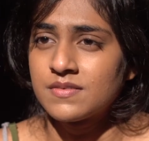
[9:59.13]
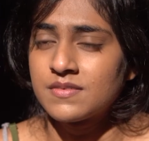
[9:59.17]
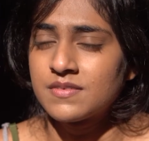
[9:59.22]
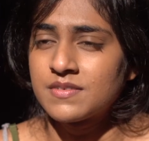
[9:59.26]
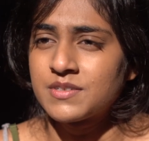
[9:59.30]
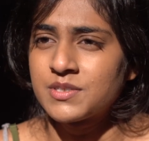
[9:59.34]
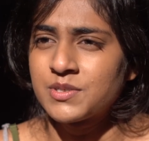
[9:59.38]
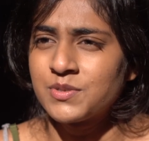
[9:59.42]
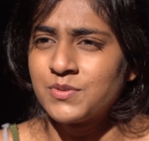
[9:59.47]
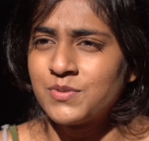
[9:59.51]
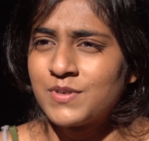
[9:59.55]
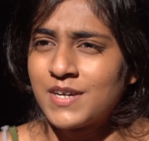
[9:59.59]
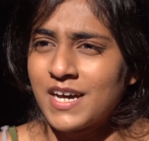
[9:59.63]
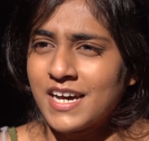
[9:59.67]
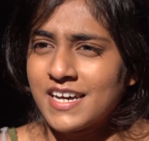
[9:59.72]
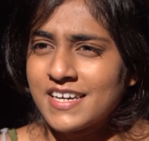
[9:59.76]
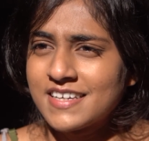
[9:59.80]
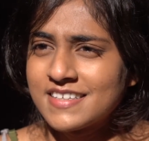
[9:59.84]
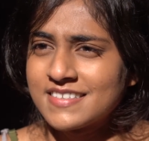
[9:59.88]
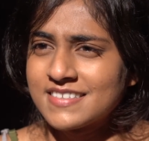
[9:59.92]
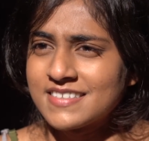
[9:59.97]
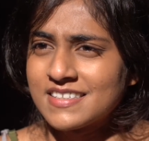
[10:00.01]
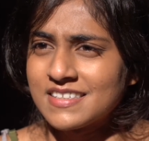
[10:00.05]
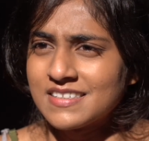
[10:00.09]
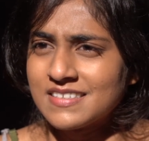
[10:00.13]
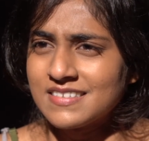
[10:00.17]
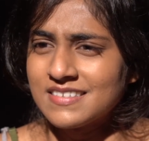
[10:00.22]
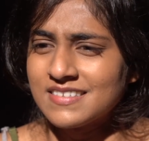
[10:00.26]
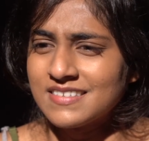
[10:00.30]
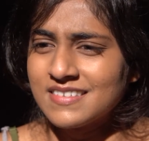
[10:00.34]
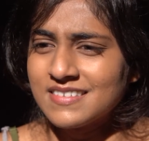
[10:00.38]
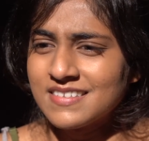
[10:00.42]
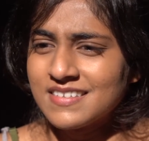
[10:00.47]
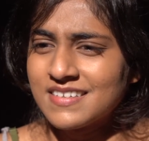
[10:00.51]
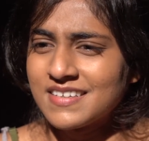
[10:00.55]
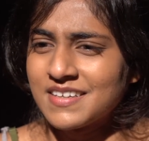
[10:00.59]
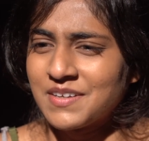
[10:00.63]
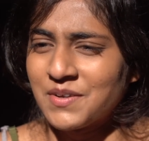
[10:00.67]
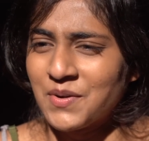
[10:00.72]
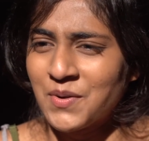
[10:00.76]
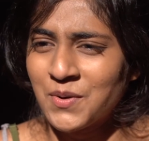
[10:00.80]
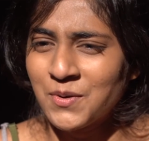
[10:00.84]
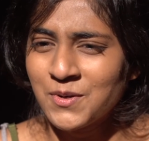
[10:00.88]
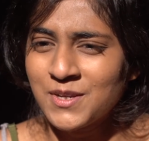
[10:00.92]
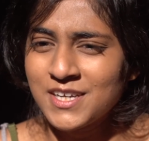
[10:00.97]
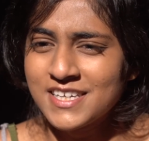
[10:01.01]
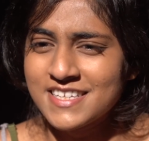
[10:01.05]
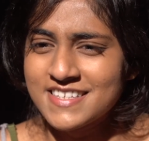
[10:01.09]
2 guys in in
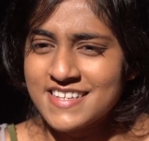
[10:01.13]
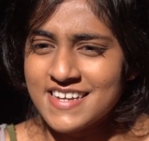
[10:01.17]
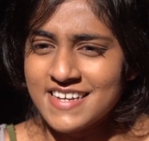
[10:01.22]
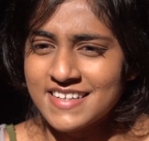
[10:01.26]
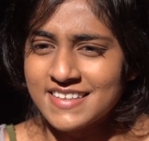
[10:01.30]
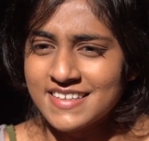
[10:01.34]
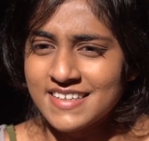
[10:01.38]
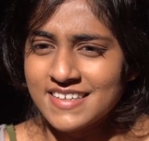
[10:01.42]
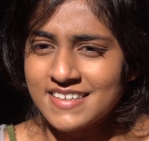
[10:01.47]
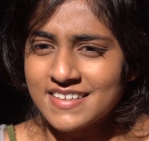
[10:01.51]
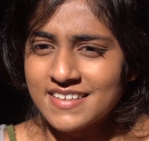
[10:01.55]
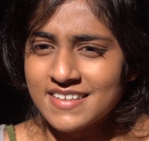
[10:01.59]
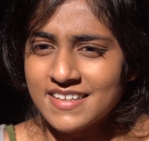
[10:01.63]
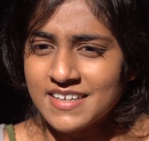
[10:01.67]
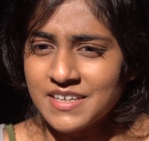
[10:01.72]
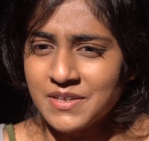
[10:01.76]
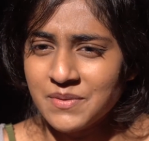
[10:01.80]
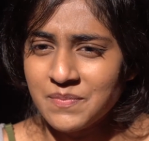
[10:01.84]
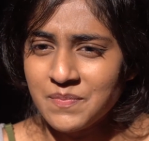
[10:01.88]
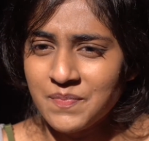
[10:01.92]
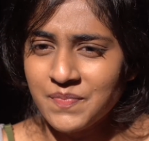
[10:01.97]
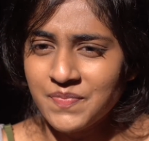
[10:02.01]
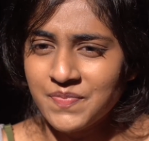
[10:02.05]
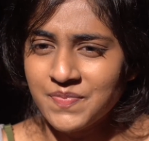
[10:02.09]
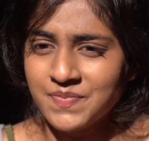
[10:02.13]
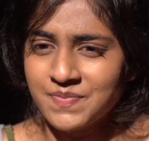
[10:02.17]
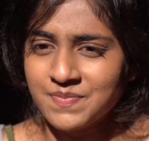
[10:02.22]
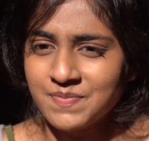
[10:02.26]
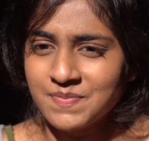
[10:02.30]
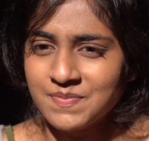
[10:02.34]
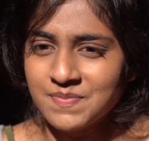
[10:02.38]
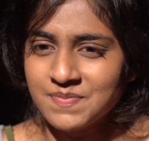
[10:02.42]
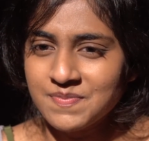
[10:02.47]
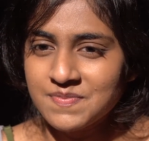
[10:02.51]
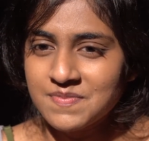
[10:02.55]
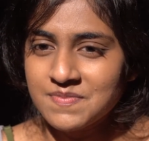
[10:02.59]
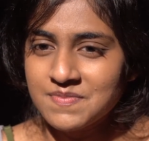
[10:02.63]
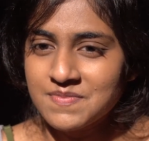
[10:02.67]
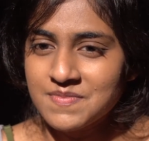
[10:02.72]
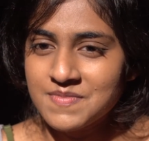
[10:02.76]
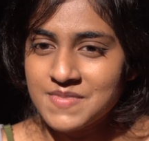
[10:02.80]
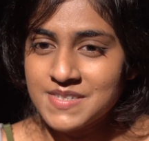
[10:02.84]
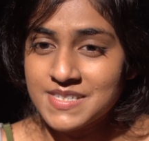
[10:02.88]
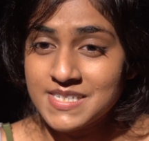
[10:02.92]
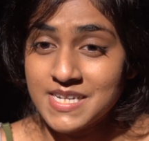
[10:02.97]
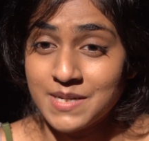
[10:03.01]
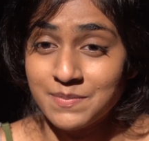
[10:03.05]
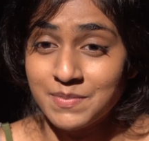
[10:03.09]
hoodies, I think. They
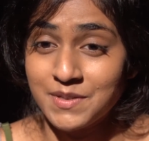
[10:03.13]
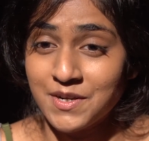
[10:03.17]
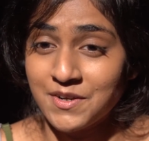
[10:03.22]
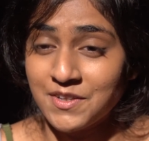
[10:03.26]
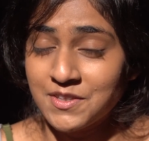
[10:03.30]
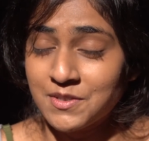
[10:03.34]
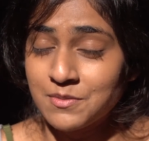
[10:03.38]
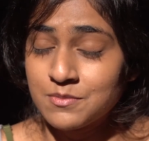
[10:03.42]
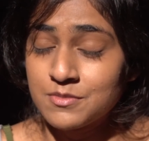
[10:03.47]
stepped out of the